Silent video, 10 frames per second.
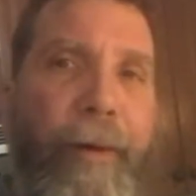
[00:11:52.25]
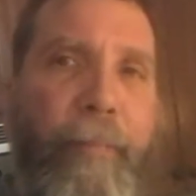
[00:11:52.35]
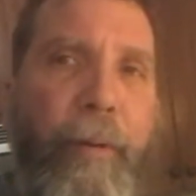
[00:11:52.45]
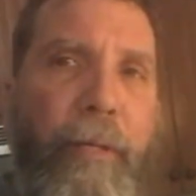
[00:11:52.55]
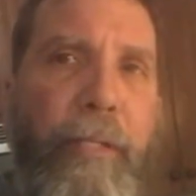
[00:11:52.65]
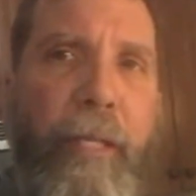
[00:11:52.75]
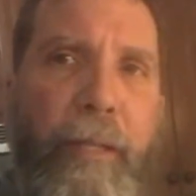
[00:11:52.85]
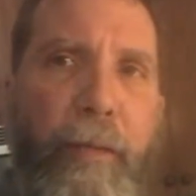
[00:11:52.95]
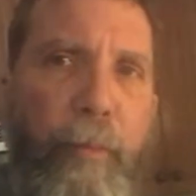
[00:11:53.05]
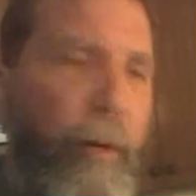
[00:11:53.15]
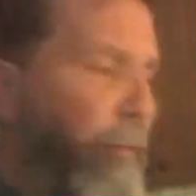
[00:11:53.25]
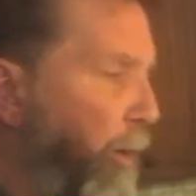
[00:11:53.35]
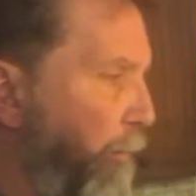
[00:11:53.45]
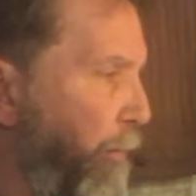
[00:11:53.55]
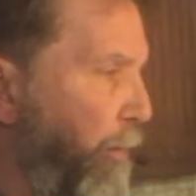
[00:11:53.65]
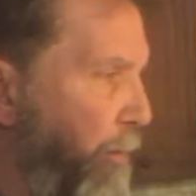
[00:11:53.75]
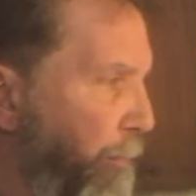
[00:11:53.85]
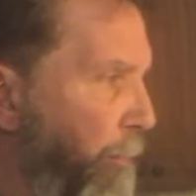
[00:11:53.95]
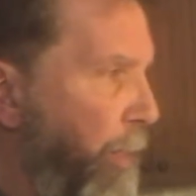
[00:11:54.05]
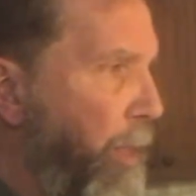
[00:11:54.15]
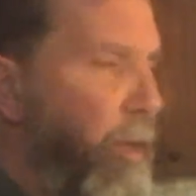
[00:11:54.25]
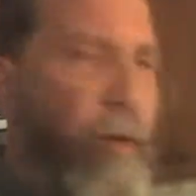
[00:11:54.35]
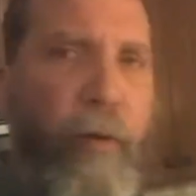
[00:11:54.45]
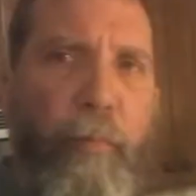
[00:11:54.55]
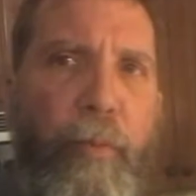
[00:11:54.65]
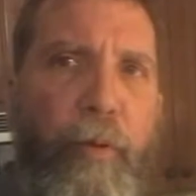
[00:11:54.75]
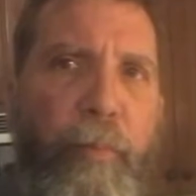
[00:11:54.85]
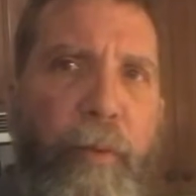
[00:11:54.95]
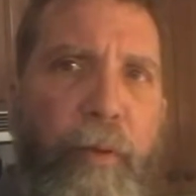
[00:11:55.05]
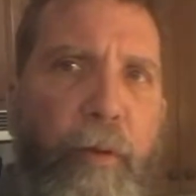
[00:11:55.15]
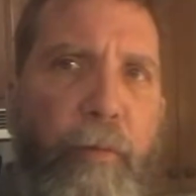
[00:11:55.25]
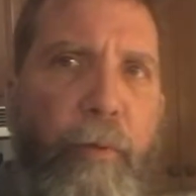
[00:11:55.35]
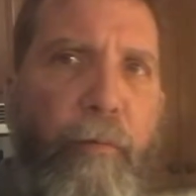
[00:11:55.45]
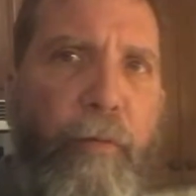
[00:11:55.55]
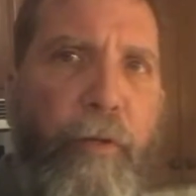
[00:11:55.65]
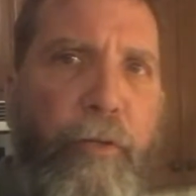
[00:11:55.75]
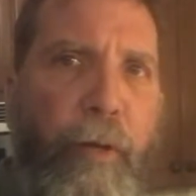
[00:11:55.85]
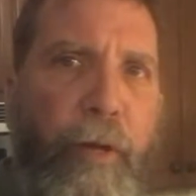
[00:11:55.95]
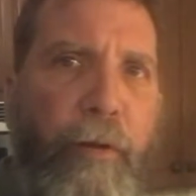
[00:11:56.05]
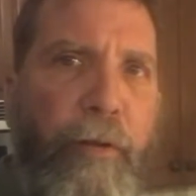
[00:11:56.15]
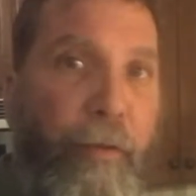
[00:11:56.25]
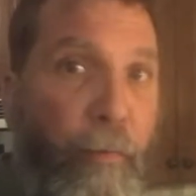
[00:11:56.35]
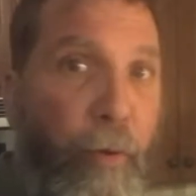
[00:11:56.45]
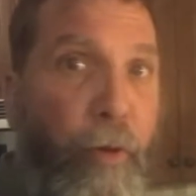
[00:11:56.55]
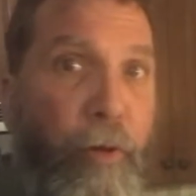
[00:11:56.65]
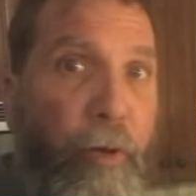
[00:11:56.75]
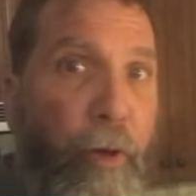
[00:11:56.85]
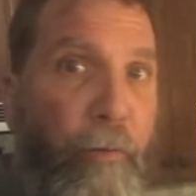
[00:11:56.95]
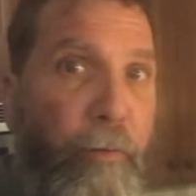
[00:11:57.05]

I'm gonna set them up, cover them, put them in the refrigerator, and then we're good to go.